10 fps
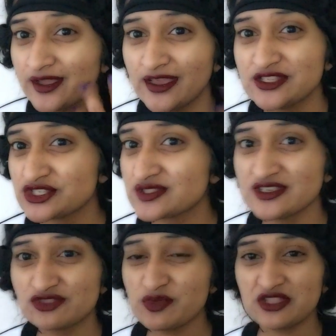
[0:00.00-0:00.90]
It just
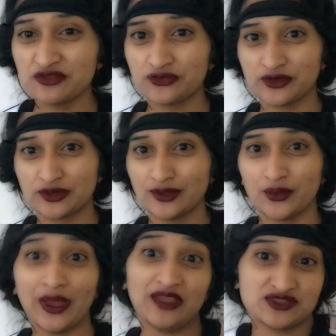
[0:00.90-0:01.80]
gives me a different glow.
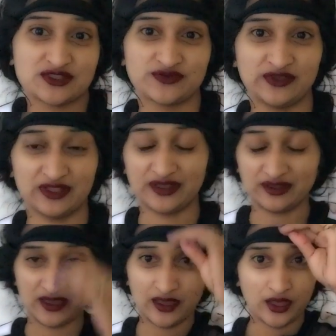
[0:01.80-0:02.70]
I just feel like
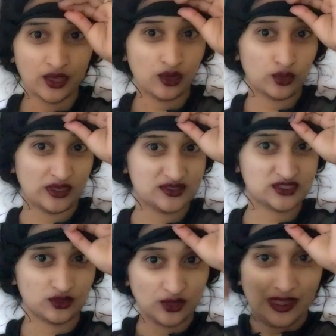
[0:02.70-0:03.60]
that. Okay,
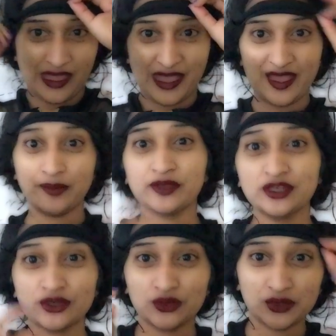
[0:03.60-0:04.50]
so I'm
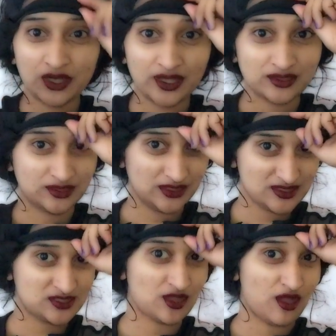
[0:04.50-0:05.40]
gonna go cut
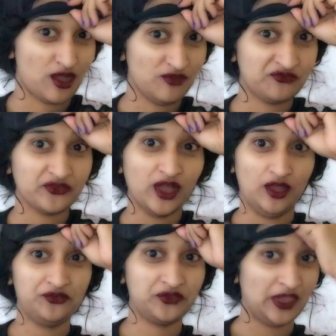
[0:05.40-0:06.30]
this
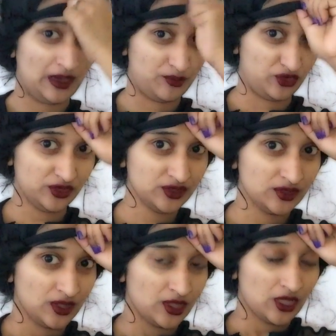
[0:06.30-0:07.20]
off camera.
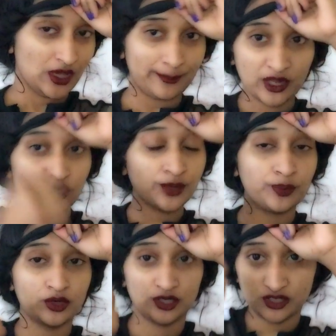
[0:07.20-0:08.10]
I'm not gonna
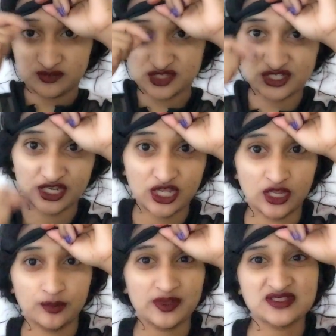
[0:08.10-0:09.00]
pull it out, I'm just gonna
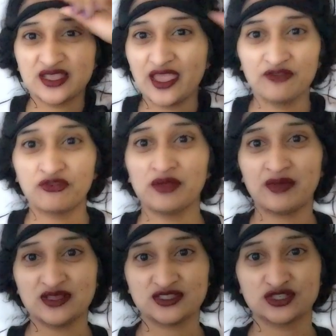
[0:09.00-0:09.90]
cut it because I can't find
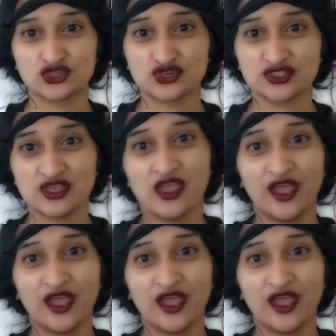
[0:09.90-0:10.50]
my scissors.